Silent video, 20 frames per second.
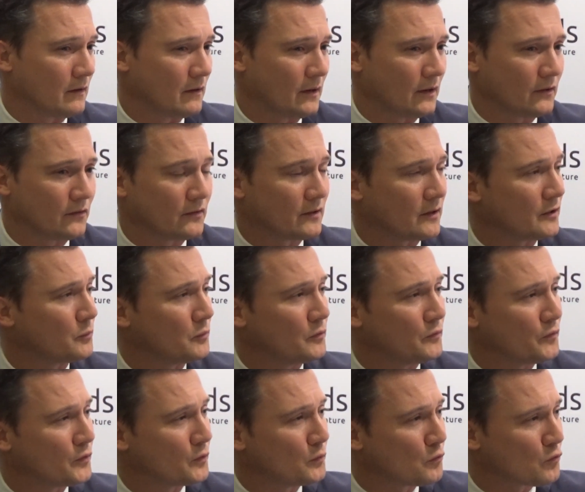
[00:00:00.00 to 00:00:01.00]
Let's start with
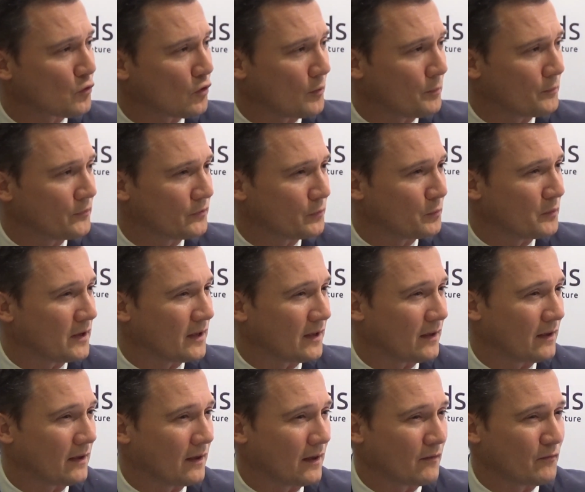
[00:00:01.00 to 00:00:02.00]
field crops.
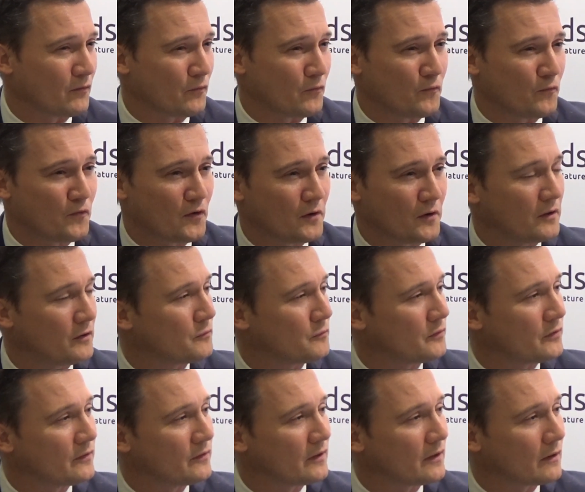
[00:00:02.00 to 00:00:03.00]
We have a very
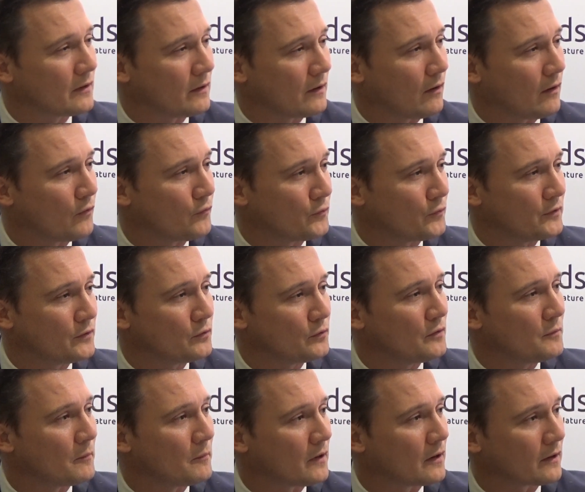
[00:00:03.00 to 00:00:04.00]
interesting offer to
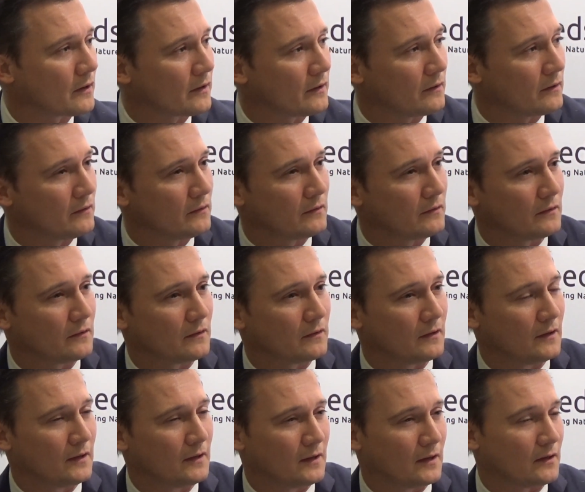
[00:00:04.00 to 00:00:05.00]
the market,
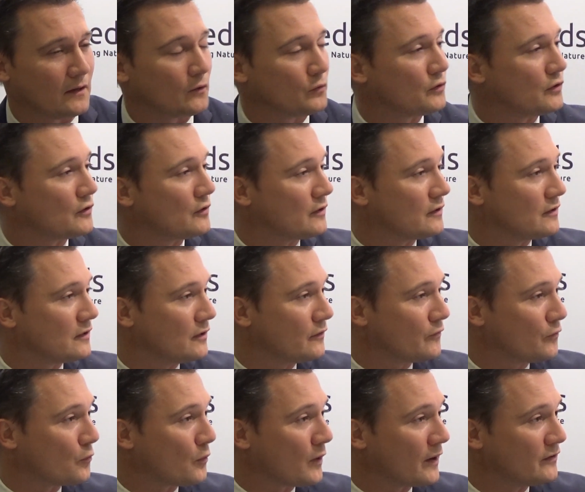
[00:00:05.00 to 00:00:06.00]
an alternative
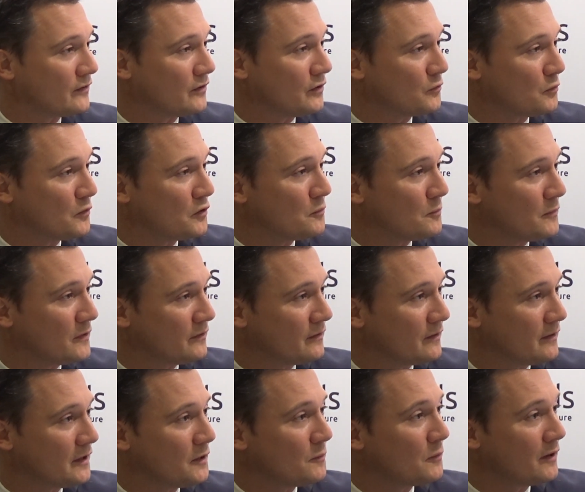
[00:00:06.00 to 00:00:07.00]
rice seed treatment
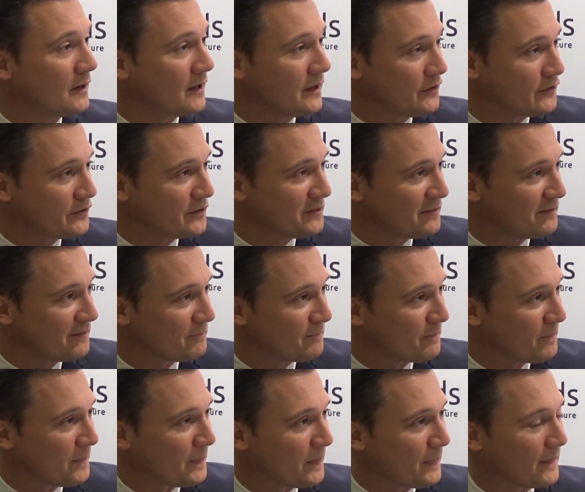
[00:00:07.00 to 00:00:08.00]
in Malaysia,
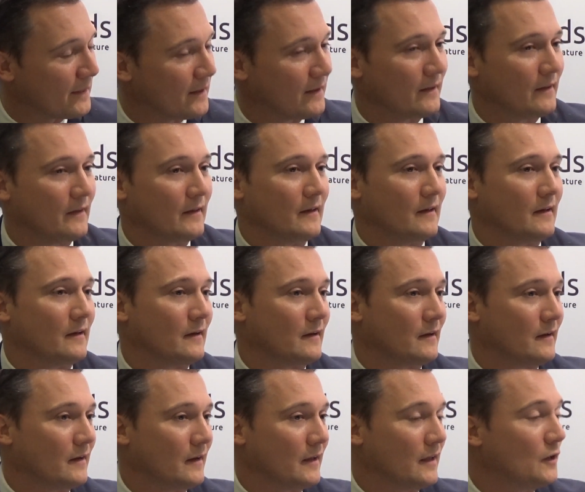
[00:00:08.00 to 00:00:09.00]

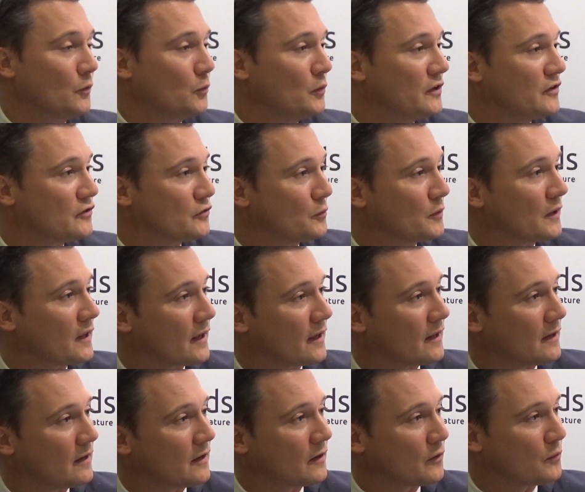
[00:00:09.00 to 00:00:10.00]
in which we
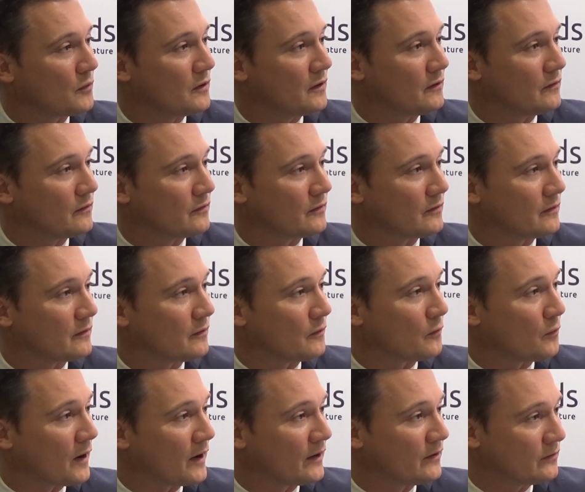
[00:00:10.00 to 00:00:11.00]
can increase
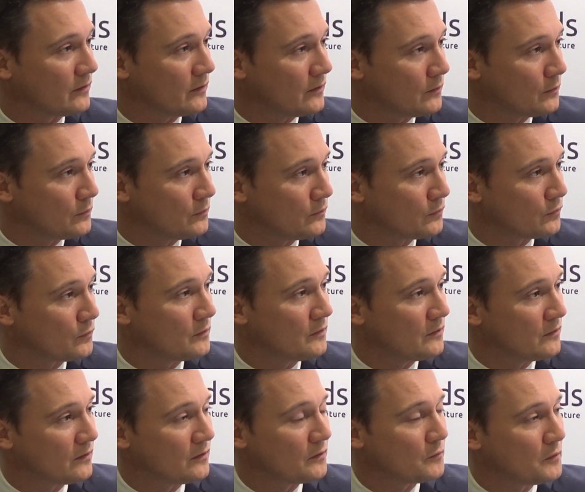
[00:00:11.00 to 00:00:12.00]
rice yield through the
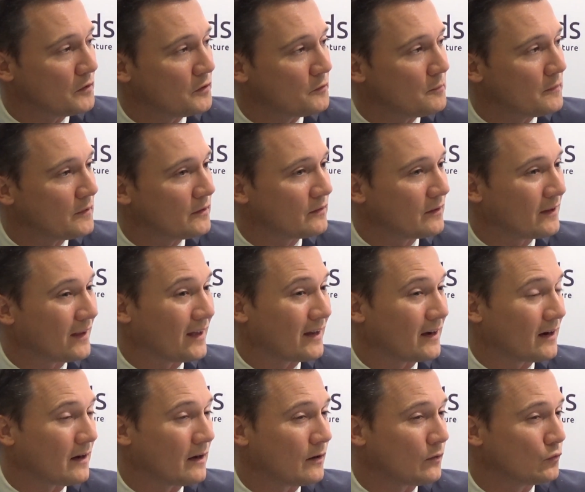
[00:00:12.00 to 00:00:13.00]
seed treatment and
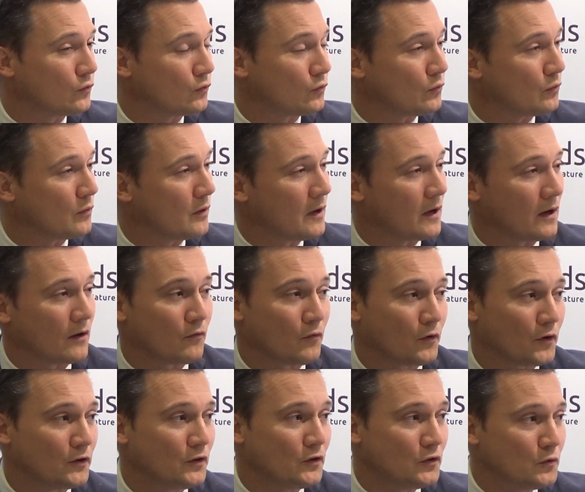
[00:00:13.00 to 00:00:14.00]
also
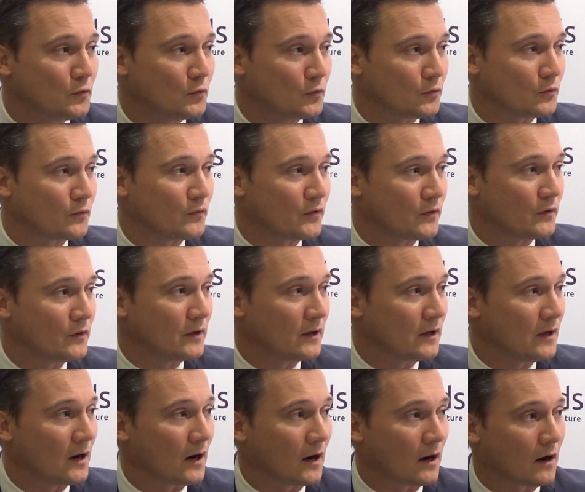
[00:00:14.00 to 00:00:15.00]
avoid the use of very
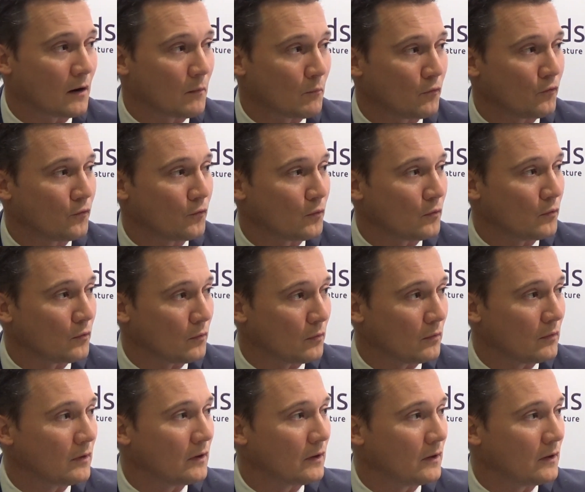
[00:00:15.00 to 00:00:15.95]
harmful